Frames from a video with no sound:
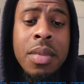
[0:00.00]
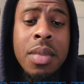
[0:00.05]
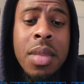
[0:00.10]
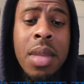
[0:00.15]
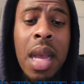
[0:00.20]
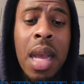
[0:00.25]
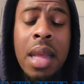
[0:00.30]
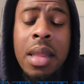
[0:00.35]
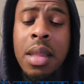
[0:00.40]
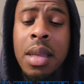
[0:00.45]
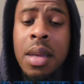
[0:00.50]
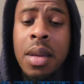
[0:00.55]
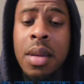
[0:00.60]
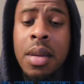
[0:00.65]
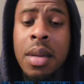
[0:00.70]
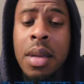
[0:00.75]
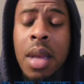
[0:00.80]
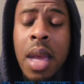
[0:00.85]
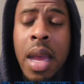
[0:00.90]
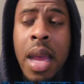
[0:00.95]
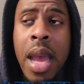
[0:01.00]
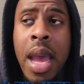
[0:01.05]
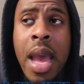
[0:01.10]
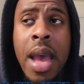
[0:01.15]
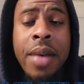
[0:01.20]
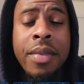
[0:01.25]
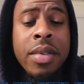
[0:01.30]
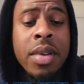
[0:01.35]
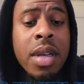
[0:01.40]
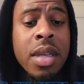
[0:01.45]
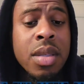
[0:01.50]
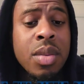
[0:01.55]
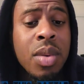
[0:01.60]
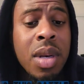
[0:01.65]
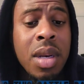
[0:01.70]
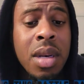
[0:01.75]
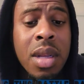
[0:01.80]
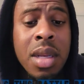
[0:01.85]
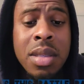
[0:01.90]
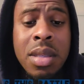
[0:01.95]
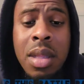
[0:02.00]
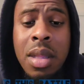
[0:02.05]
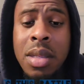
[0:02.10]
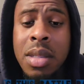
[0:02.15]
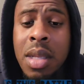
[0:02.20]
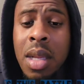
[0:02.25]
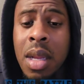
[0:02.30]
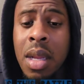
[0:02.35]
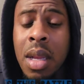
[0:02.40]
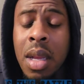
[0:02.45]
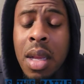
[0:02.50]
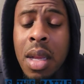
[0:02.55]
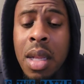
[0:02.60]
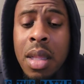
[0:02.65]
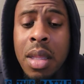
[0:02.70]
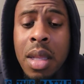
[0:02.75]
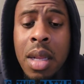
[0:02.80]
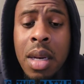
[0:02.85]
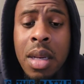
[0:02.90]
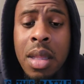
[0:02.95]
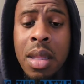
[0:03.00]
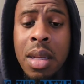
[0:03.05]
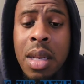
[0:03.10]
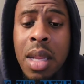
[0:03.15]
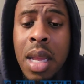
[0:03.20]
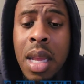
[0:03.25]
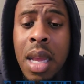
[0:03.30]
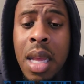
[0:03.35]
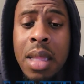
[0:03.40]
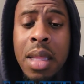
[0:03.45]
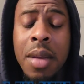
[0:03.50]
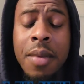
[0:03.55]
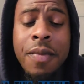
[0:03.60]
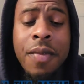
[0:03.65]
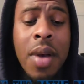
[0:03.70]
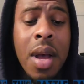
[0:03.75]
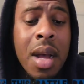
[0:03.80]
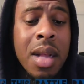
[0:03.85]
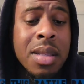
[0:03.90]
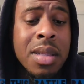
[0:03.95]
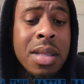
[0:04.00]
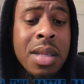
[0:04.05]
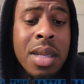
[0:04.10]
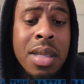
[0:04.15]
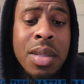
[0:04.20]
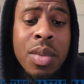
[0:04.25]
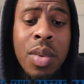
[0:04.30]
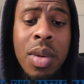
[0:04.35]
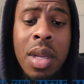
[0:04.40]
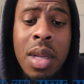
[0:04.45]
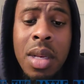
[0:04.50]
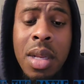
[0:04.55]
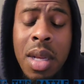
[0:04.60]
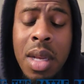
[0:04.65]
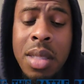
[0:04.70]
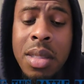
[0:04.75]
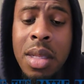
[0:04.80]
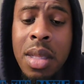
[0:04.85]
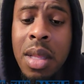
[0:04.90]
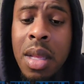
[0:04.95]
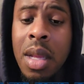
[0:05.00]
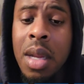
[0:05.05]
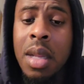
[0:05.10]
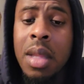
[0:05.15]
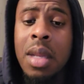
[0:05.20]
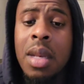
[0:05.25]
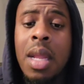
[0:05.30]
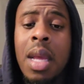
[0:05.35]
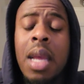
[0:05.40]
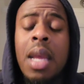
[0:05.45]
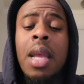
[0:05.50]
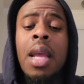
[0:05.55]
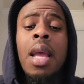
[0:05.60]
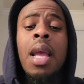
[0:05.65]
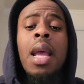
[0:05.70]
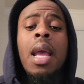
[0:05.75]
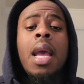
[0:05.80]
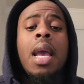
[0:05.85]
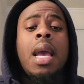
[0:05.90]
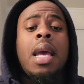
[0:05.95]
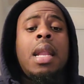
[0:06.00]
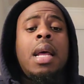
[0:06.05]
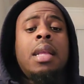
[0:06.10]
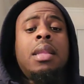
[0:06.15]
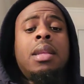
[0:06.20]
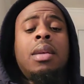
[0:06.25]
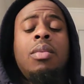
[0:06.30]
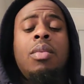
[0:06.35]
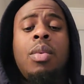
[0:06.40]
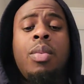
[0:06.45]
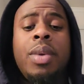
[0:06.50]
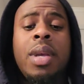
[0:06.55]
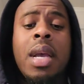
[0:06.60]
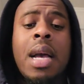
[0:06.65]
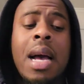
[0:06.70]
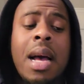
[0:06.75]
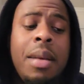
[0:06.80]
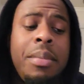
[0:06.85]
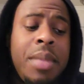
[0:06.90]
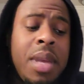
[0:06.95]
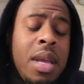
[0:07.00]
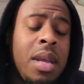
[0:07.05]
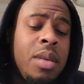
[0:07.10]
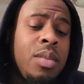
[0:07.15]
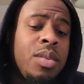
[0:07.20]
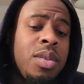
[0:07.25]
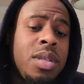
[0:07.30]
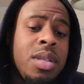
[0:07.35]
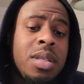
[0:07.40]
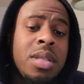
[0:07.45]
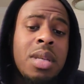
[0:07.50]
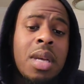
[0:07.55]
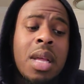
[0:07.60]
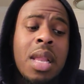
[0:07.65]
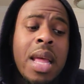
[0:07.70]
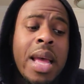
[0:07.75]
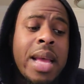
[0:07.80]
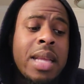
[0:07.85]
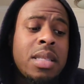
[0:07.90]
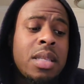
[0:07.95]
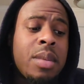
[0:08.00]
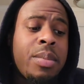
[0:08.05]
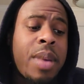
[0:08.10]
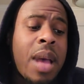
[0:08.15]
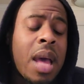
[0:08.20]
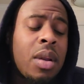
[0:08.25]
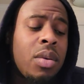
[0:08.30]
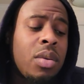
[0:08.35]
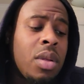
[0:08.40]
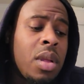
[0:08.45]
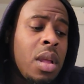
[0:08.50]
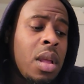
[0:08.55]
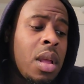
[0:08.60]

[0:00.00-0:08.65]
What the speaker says: I think Av does what he does at the end of the day. I think Fonz does what he does at the end of the day, and I think what we got, man, was just a classic battle.